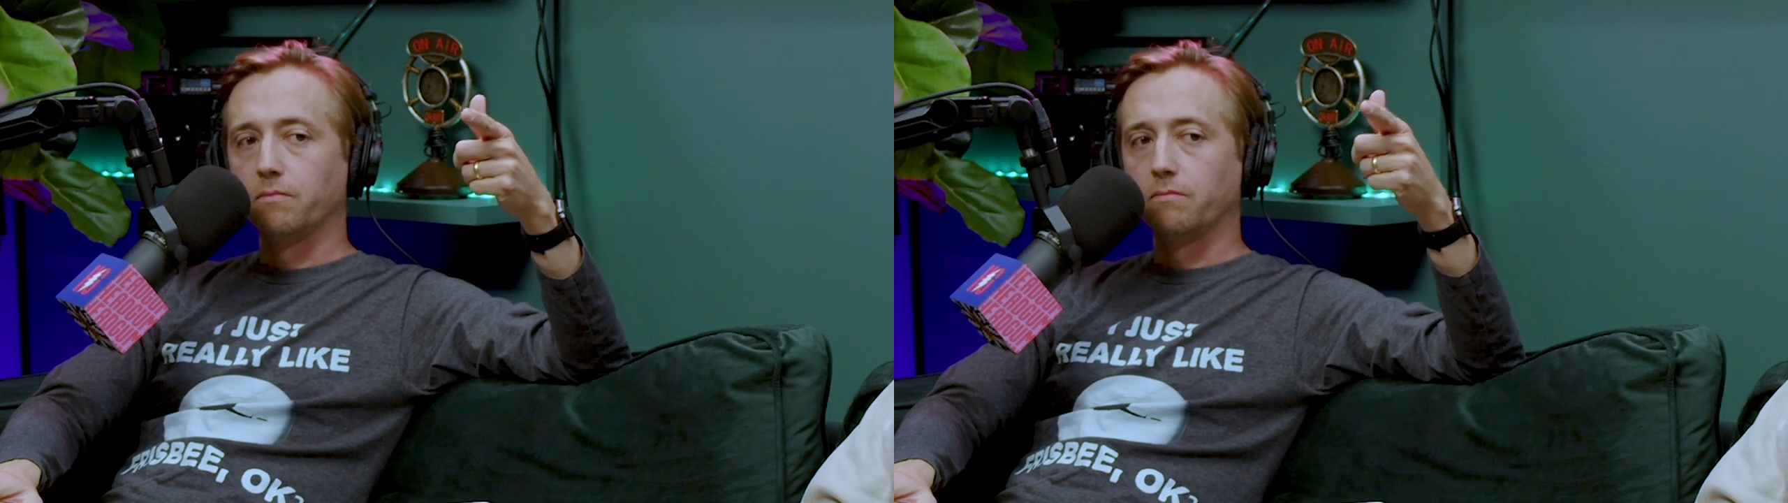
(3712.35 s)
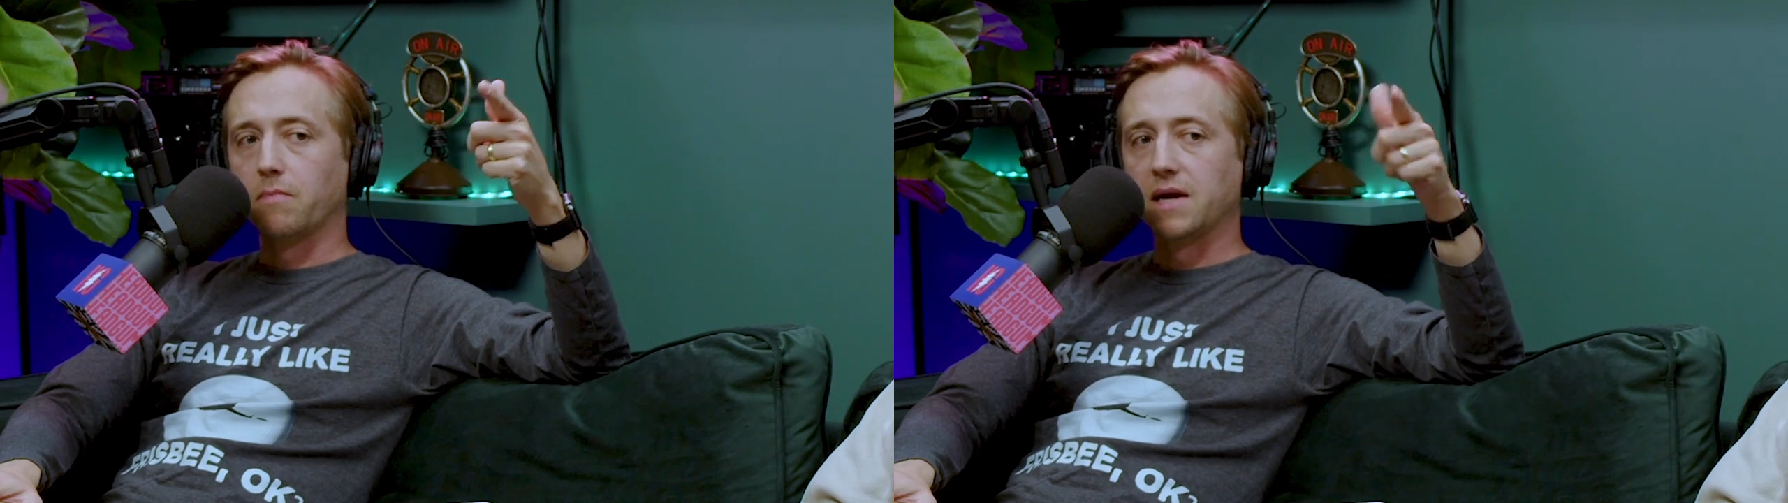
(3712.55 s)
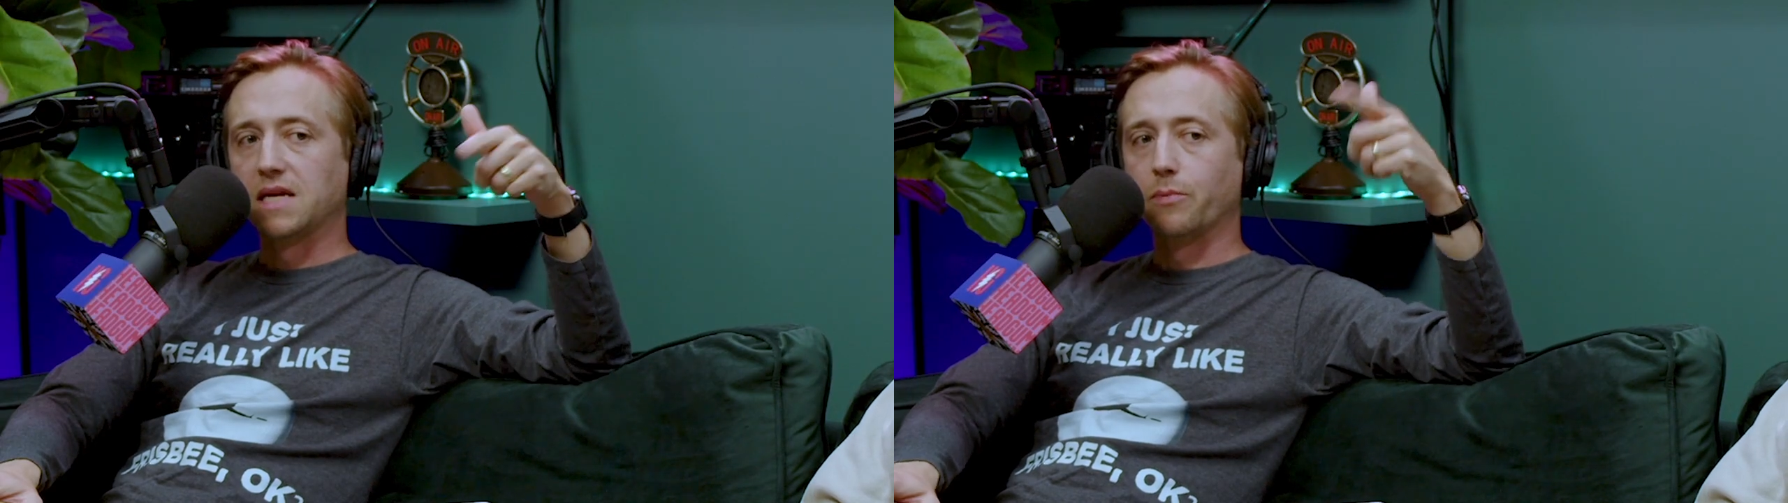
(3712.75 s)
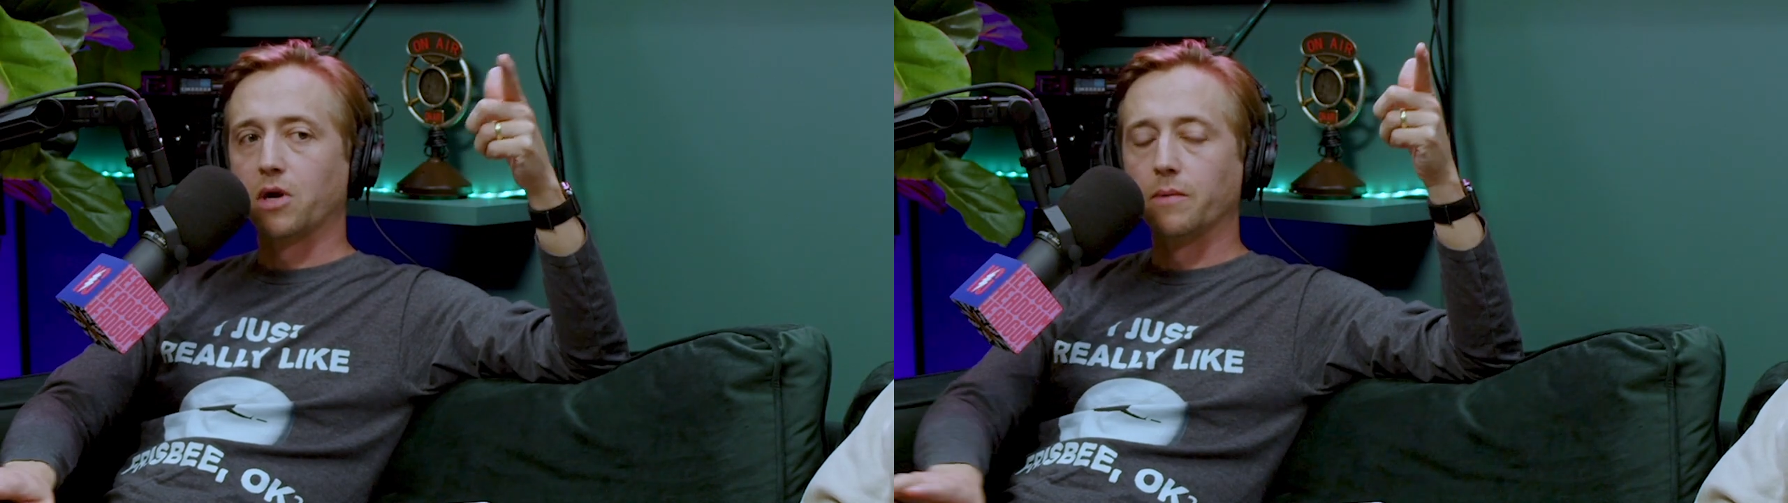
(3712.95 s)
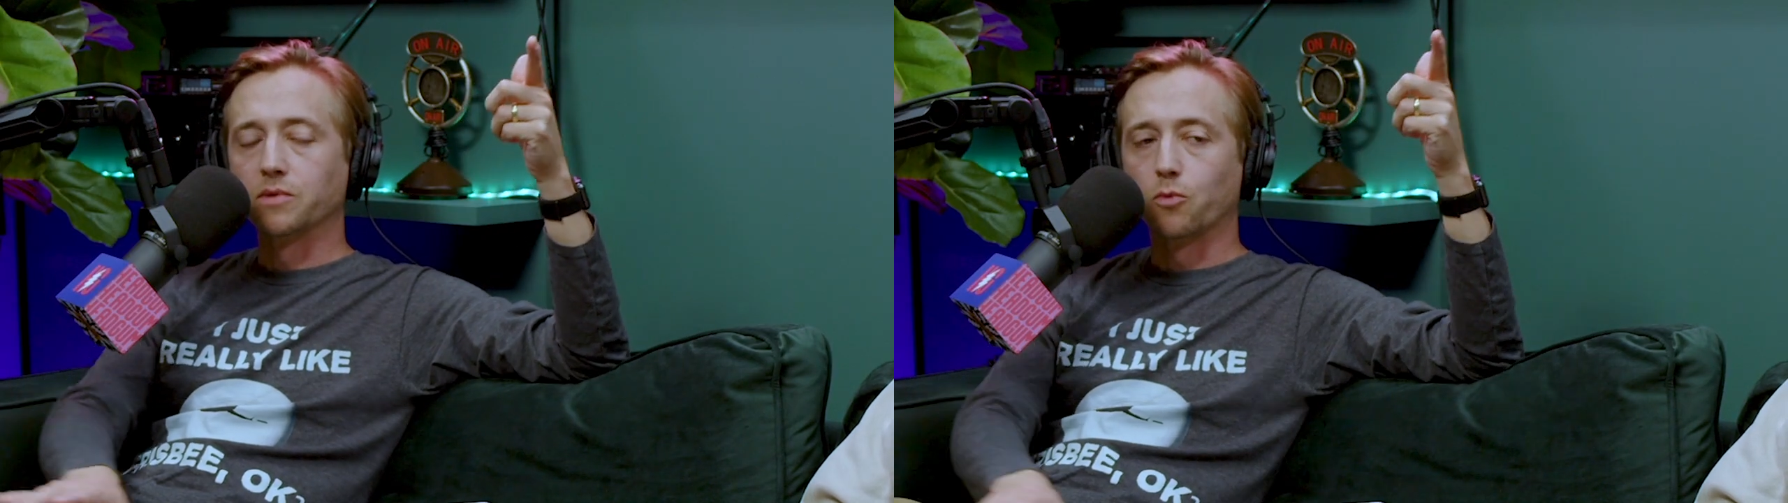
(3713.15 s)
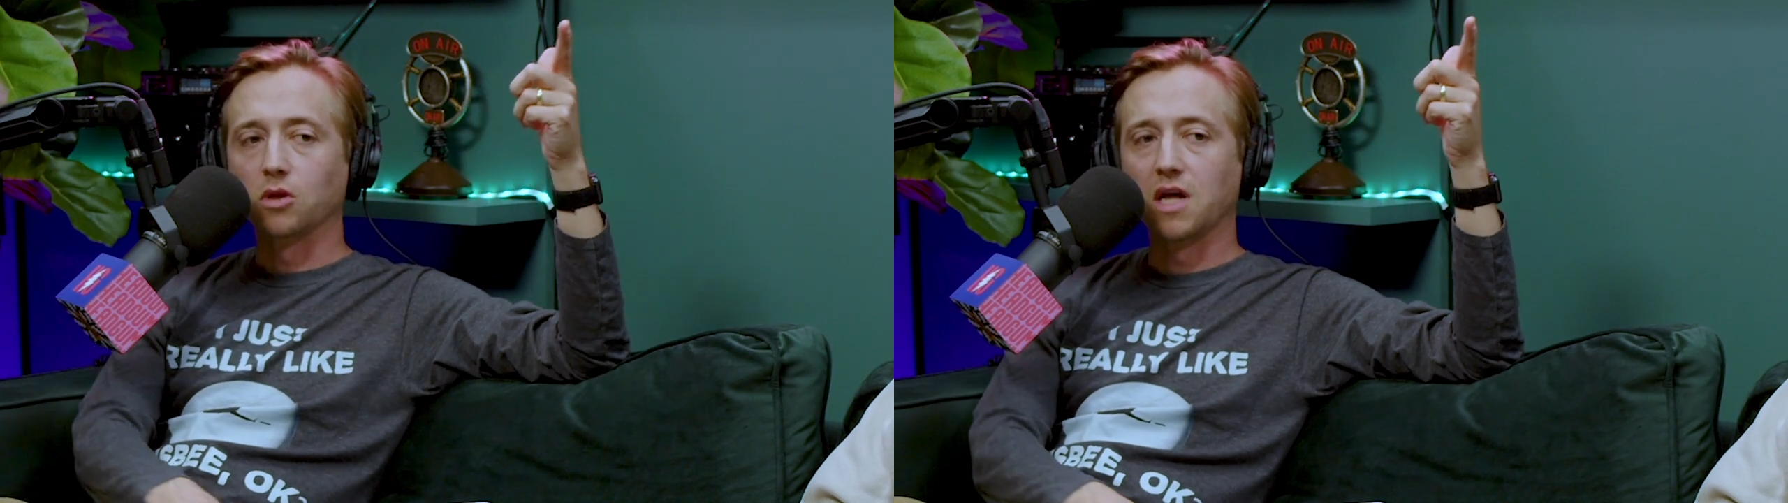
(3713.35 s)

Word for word: my gonna, day becomes more